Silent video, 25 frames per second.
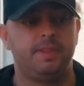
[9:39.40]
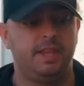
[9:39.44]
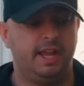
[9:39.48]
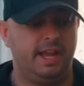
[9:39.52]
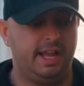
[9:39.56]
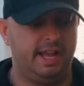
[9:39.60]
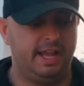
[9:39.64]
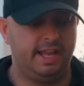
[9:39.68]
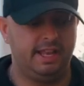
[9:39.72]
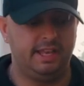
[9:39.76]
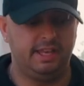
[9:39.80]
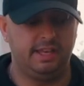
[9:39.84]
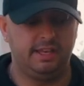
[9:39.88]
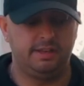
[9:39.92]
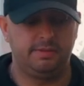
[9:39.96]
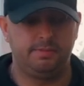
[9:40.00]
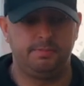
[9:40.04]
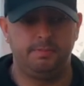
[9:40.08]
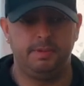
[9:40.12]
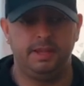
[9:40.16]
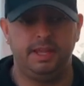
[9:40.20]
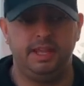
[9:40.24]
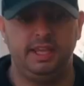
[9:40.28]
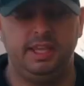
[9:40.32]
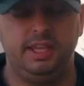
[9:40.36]
and
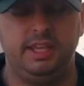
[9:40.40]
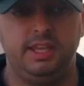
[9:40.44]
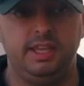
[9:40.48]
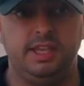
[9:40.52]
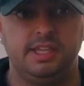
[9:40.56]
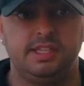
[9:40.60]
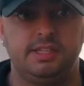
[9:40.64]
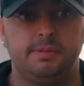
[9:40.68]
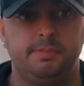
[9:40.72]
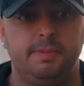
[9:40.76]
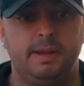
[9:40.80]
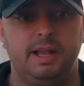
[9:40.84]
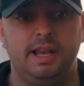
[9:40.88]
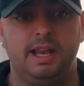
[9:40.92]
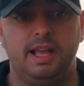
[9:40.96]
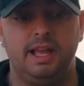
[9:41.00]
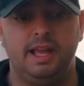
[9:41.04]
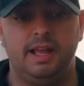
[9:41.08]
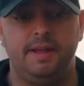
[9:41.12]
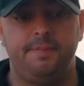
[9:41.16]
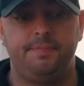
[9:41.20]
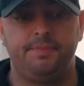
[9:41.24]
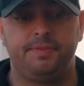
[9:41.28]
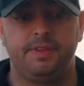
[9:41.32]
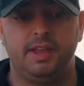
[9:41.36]
me,
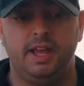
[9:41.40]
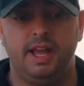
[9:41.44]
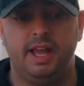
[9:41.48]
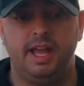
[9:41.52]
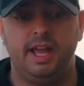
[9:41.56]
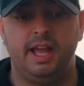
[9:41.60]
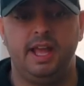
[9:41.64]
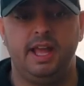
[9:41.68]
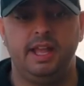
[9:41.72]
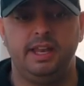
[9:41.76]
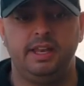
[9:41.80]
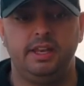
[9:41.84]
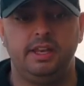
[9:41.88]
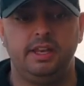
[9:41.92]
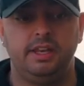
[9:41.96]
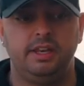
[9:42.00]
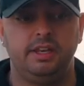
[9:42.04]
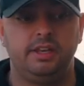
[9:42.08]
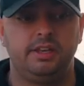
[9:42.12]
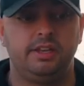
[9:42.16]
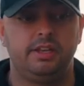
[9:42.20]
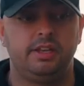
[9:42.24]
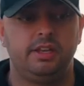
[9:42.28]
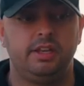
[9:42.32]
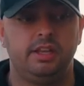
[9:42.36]
Isabella,
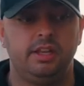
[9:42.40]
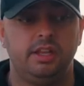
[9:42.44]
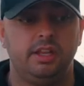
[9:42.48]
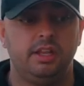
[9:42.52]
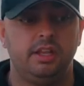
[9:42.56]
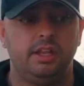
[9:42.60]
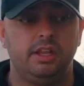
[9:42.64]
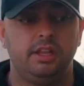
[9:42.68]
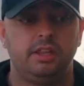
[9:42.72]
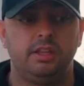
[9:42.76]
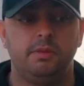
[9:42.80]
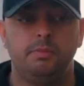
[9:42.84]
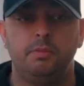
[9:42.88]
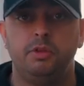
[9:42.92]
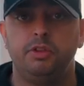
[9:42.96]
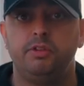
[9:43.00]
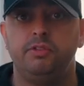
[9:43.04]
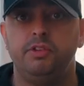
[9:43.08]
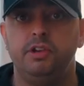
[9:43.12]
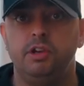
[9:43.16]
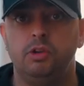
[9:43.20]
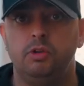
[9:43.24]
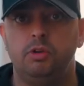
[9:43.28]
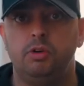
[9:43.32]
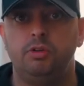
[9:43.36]
and the
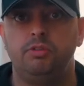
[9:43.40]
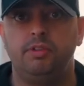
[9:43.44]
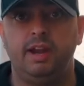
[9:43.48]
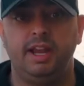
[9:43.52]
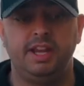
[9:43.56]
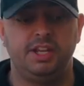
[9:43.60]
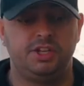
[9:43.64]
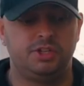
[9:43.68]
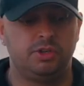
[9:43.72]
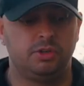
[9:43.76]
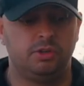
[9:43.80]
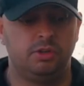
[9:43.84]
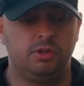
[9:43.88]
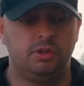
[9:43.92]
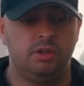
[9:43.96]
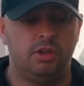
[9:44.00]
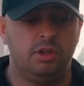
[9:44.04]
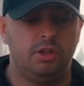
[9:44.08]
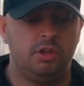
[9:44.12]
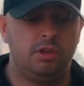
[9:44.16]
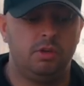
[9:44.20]
mother-in-law, Rachel,